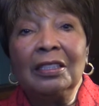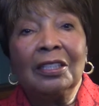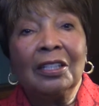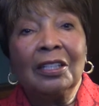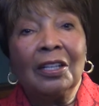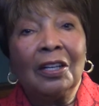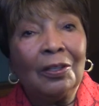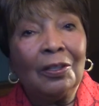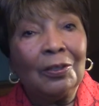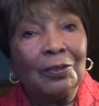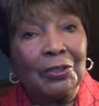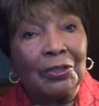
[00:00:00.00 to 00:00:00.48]

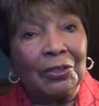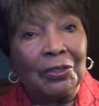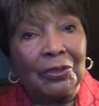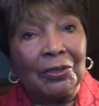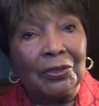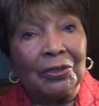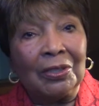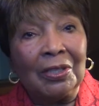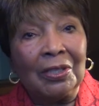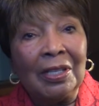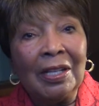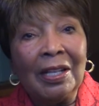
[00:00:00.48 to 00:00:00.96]

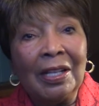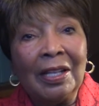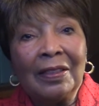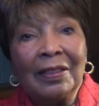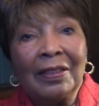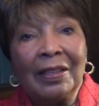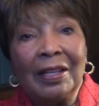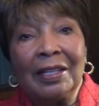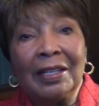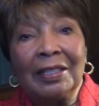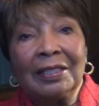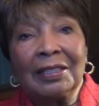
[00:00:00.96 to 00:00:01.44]
culture
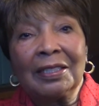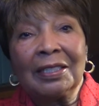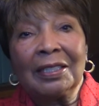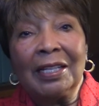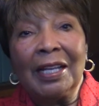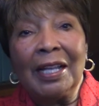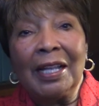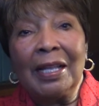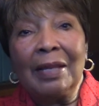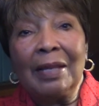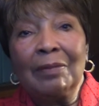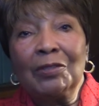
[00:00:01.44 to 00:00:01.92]
that has
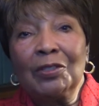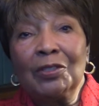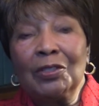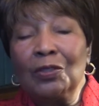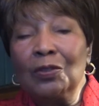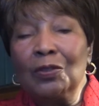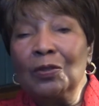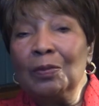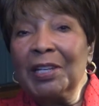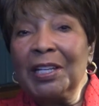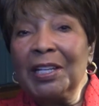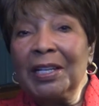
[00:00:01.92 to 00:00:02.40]
claimed
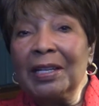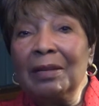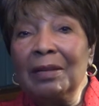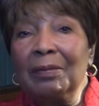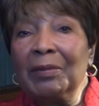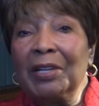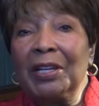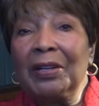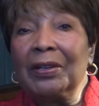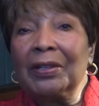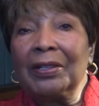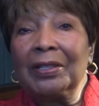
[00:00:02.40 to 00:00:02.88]
too many
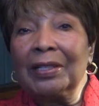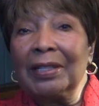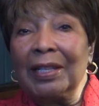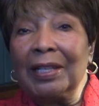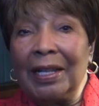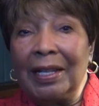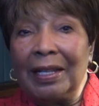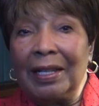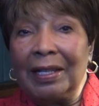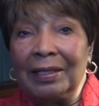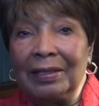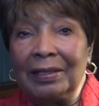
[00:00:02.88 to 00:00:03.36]
American
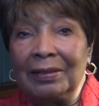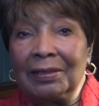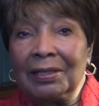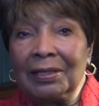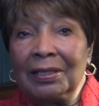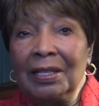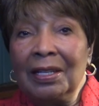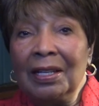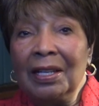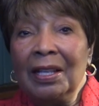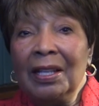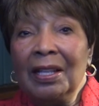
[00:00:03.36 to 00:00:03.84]
lives.
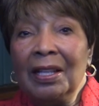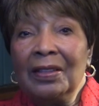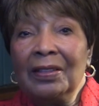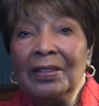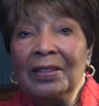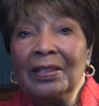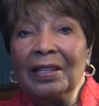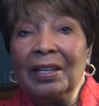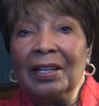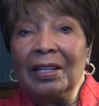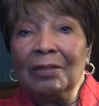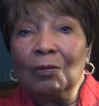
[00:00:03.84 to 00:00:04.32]

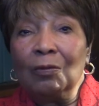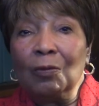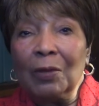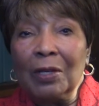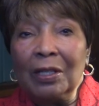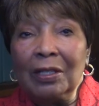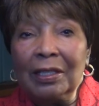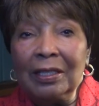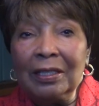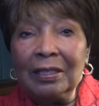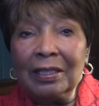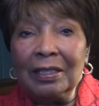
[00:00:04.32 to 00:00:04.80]
The
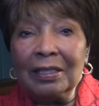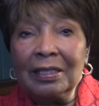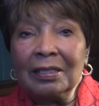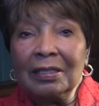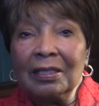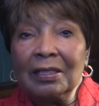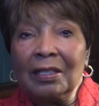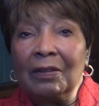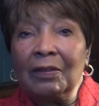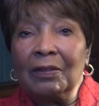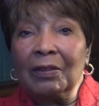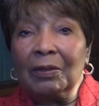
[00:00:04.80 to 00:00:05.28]

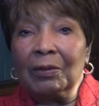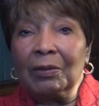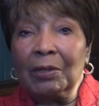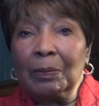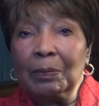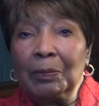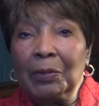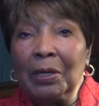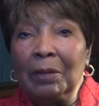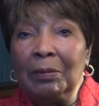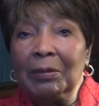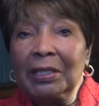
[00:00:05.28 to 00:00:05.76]
unwillingness of the
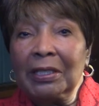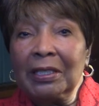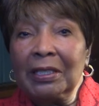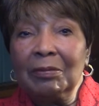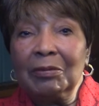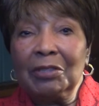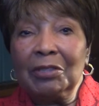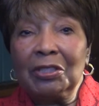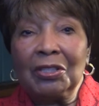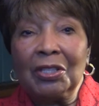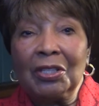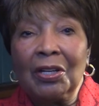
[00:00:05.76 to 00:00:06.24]

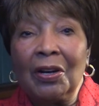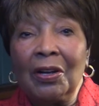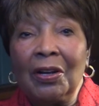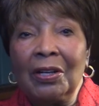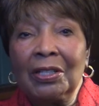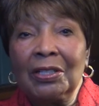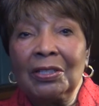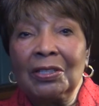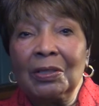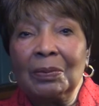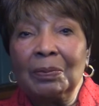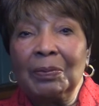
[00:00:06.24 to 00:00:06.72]
Republican
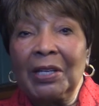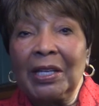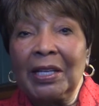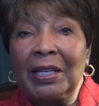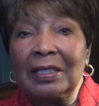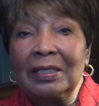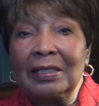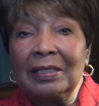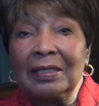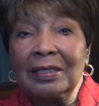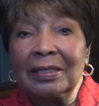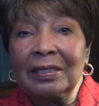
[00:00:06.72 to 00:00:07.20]
majority to
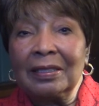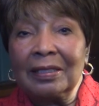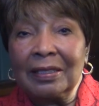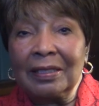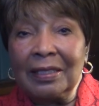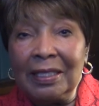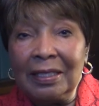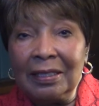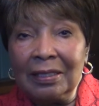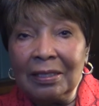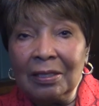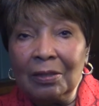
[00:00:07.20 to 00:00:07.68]
pass
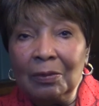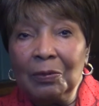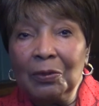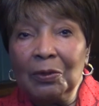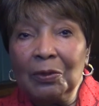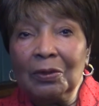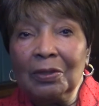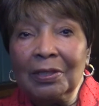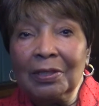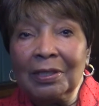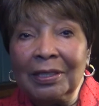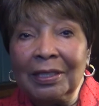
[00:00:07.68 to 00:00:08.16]

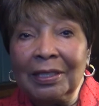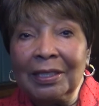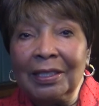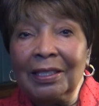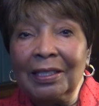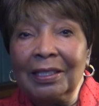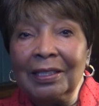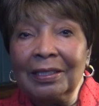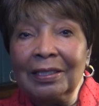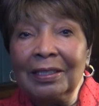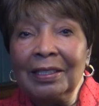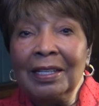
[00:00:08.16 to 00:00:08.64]
sensible
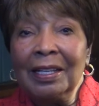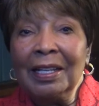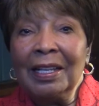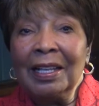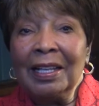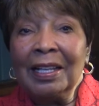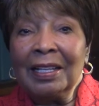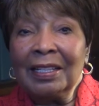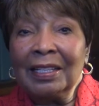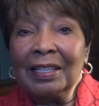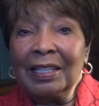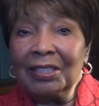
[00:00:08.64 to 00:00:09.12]
gun
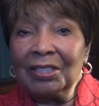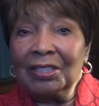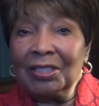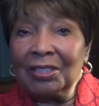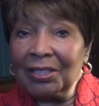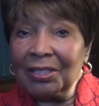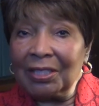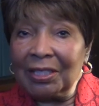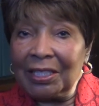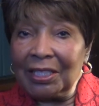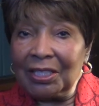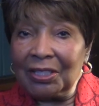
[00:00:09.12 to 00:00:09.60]

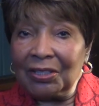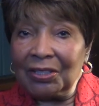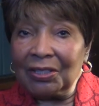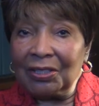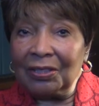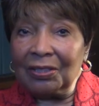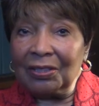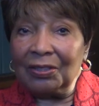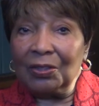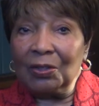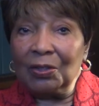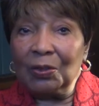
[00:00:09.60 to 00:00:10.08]

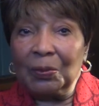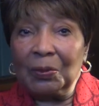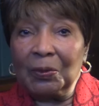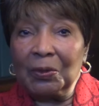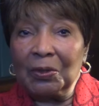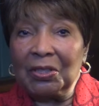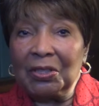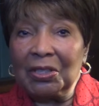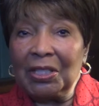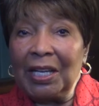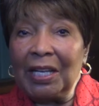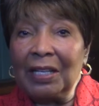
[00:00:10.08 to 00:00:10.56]
legislation to
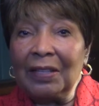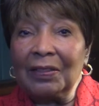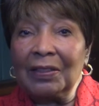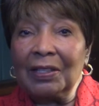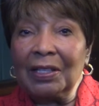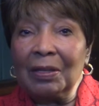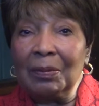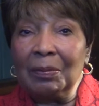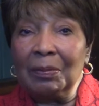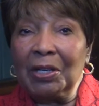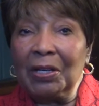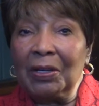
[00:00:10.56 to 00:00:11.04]
protect
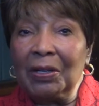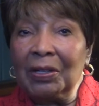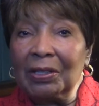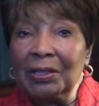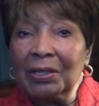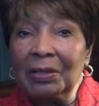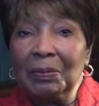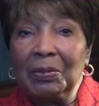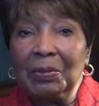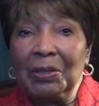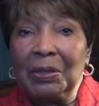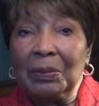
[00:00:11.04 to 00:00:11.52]
the
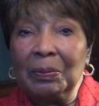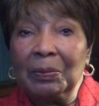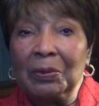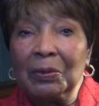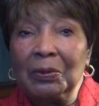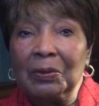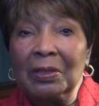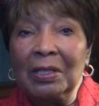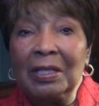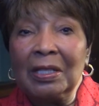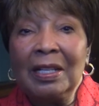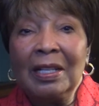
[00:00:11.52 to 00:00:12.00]
American
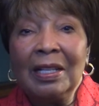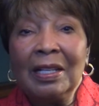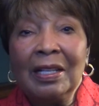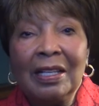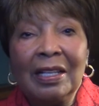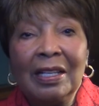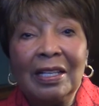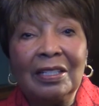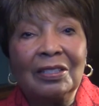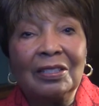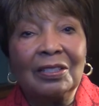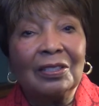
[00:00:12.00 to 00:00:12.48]
people
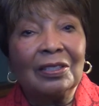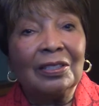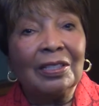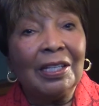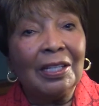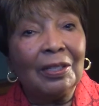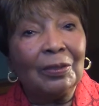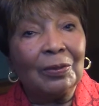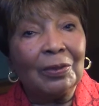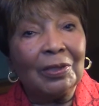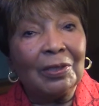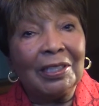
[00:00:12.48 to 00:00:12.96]
is
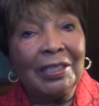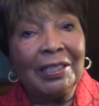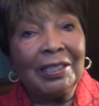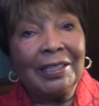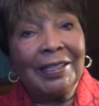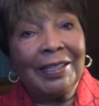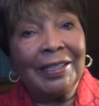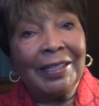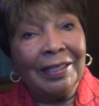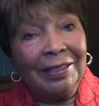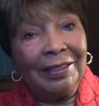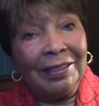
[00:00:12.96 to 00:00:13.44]
literally
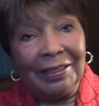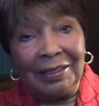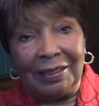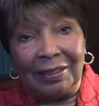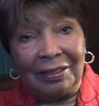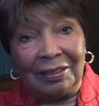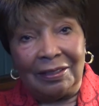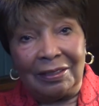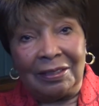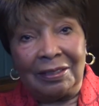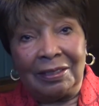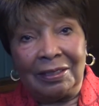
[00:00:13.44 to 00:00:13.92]
killing
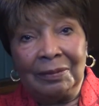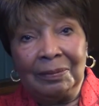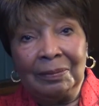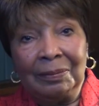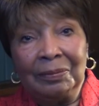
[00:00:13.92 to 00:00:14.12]
us.